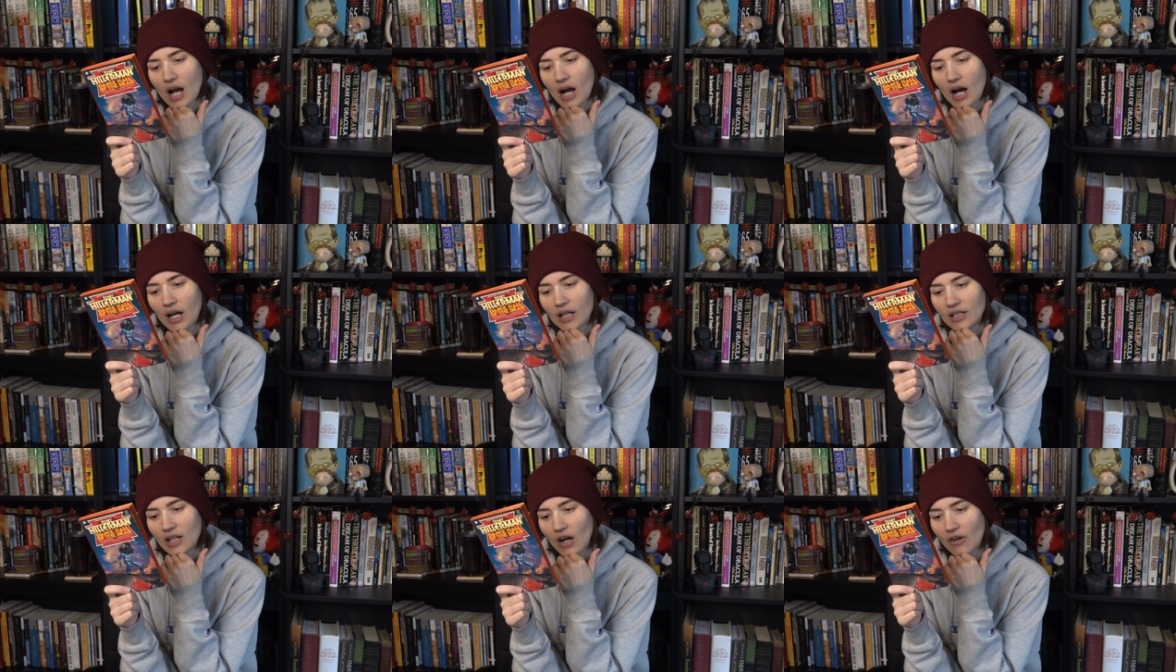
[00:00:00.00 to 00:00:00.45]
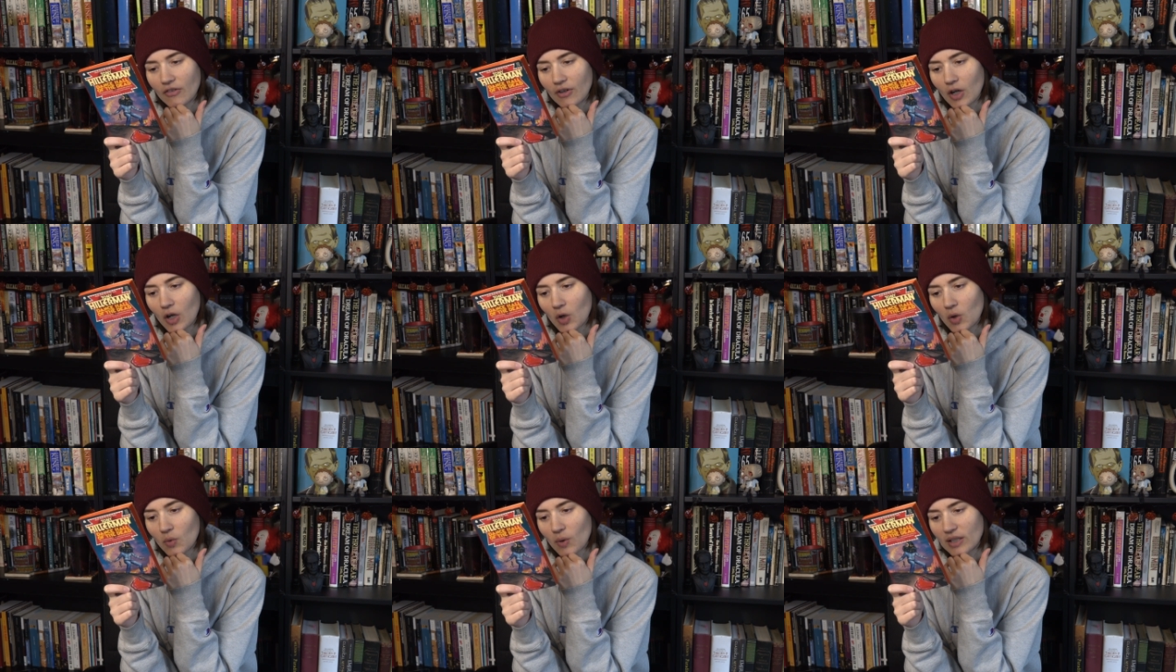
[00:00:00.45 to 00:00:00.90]
a
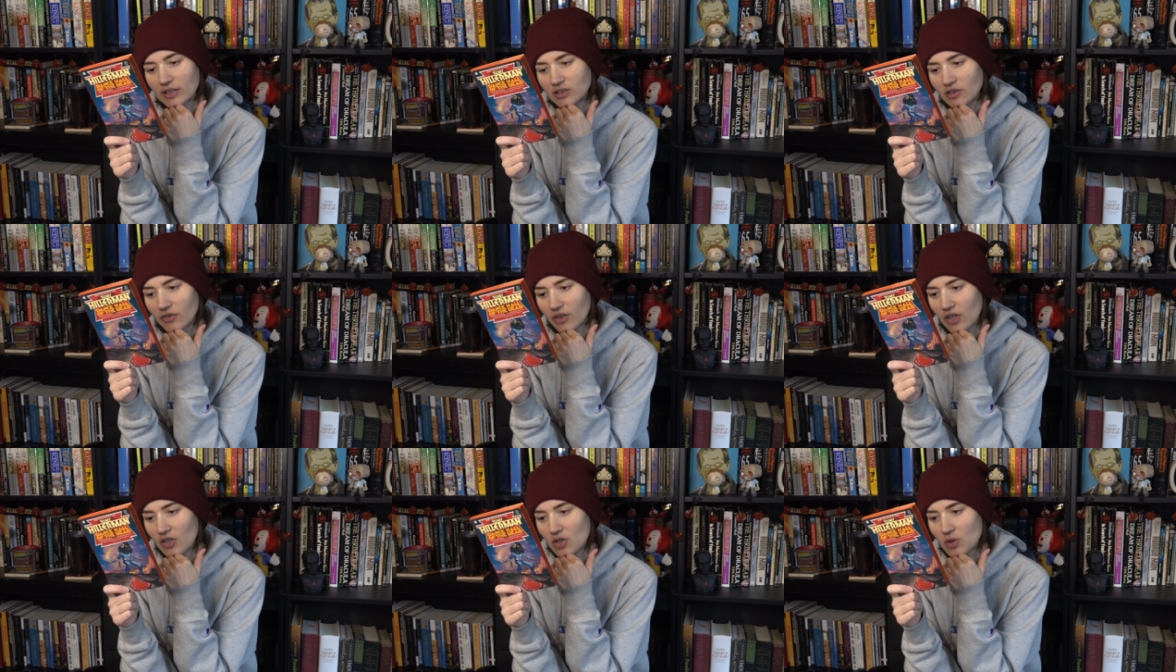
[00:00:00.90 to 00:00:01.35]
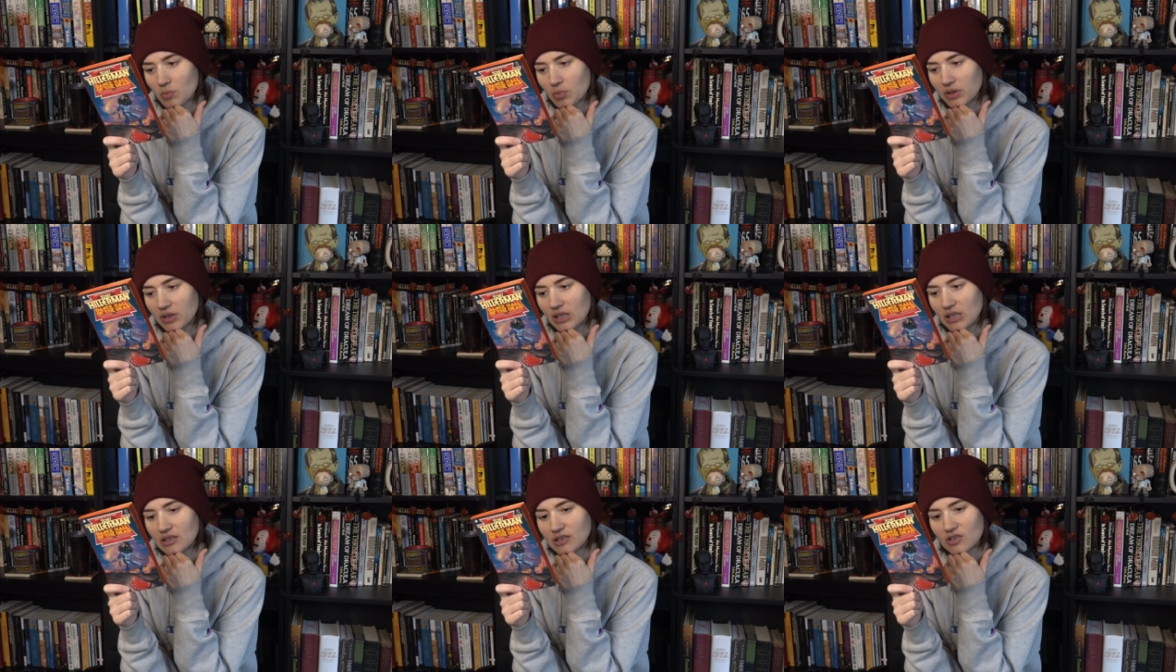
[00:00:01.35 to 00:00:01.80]
Navajo reservation
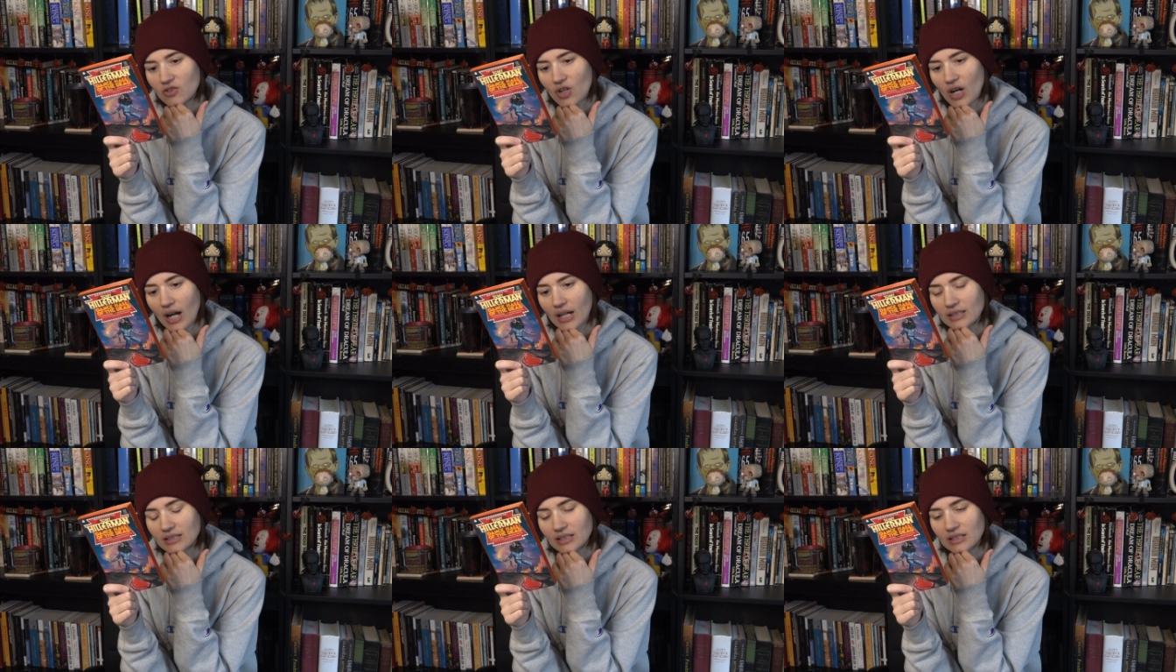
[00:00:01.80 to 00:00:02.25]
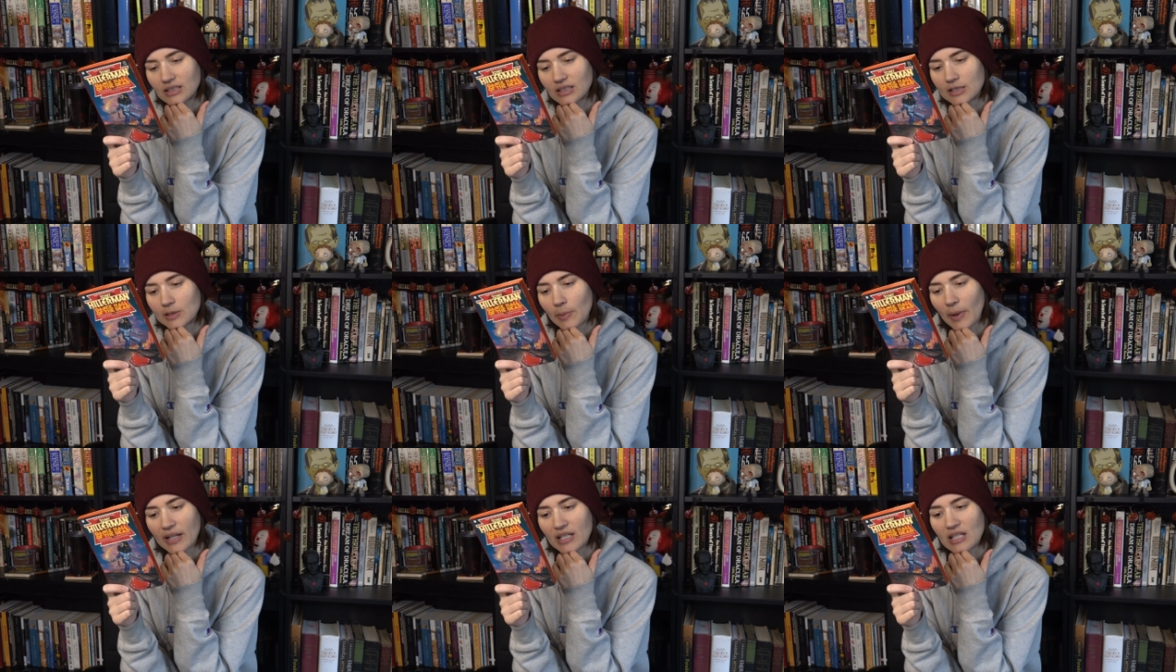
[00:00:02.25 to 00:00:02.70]
police, tracks the
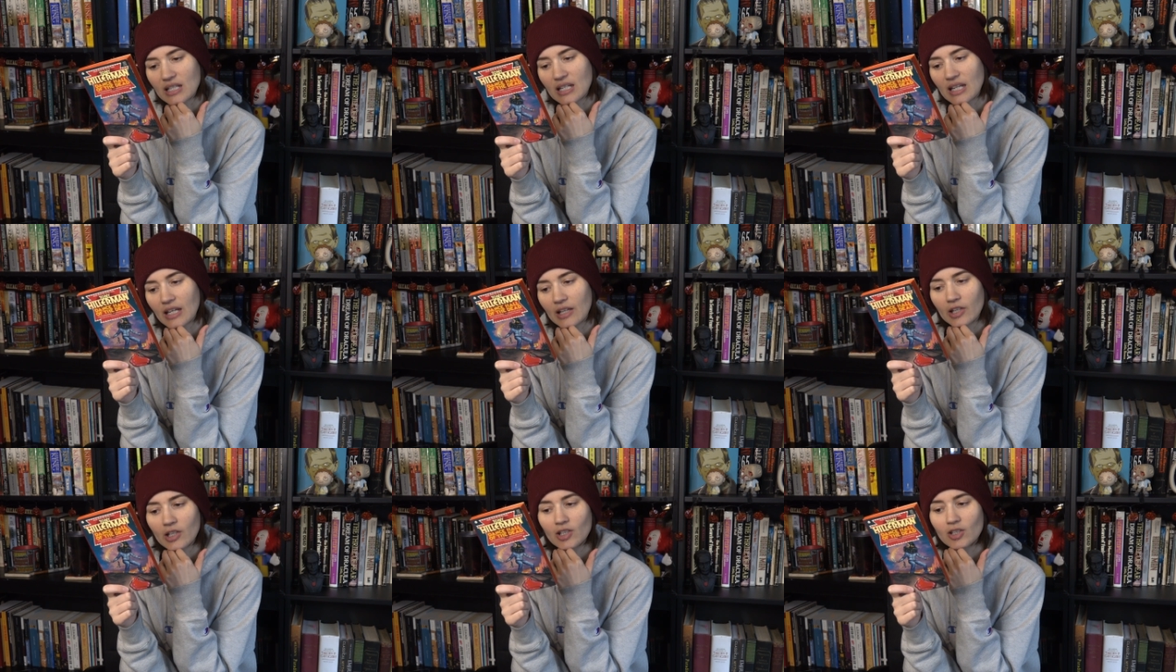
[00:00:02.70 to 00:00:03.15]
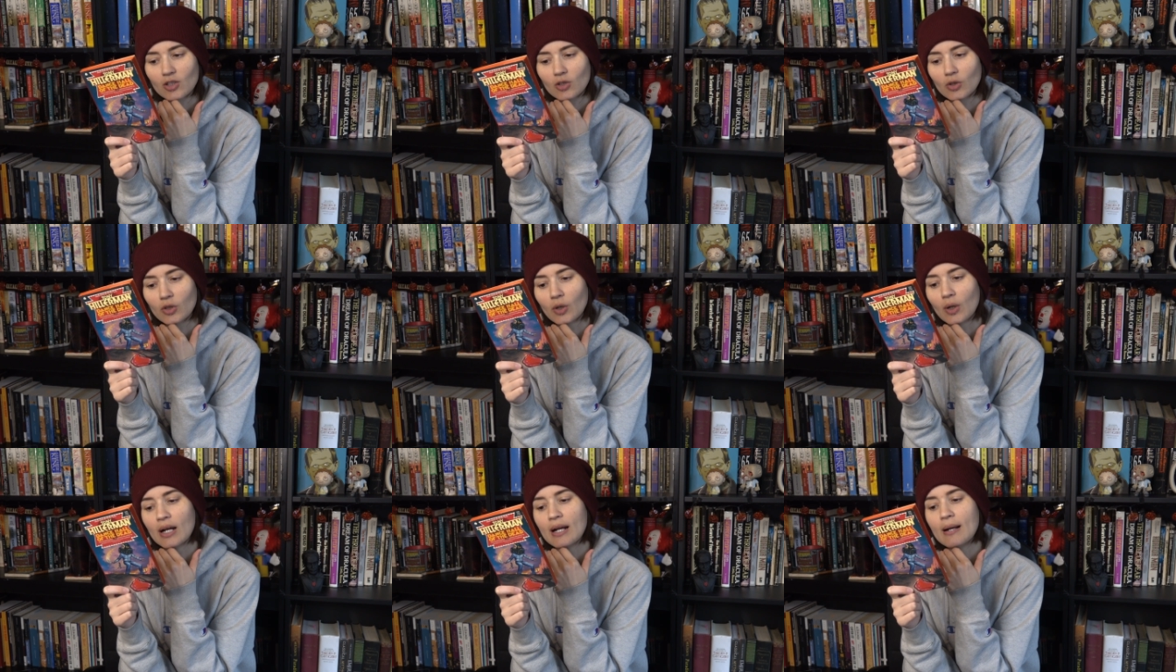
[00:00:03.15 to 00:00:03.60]
suspected killer
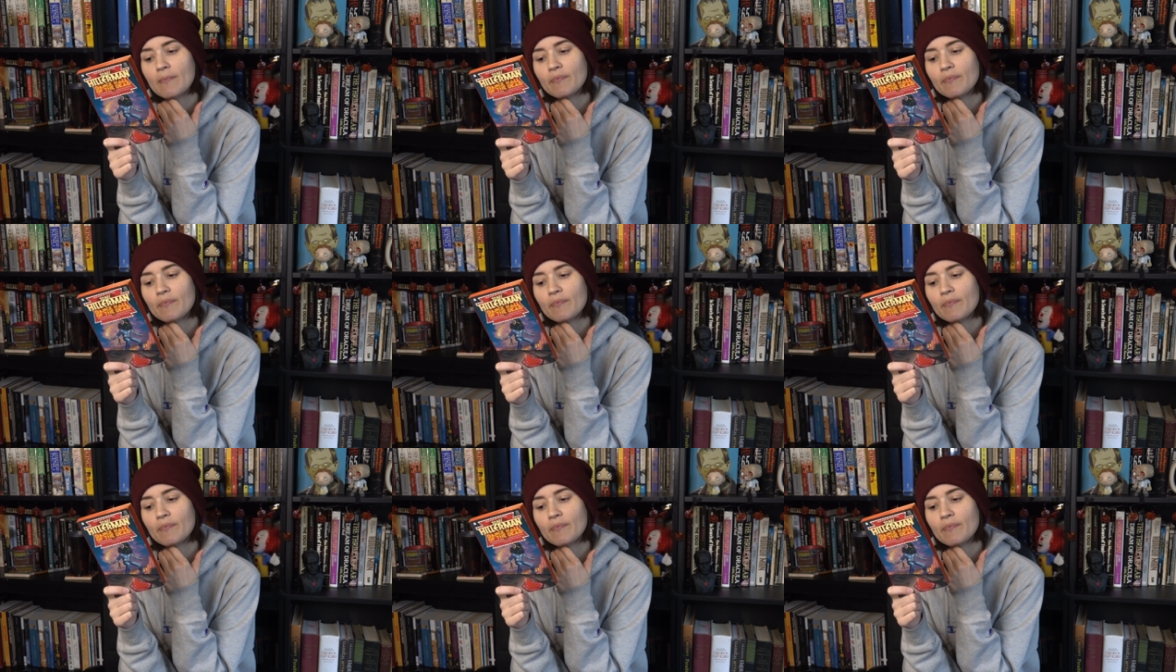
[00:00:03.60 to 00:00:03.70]
through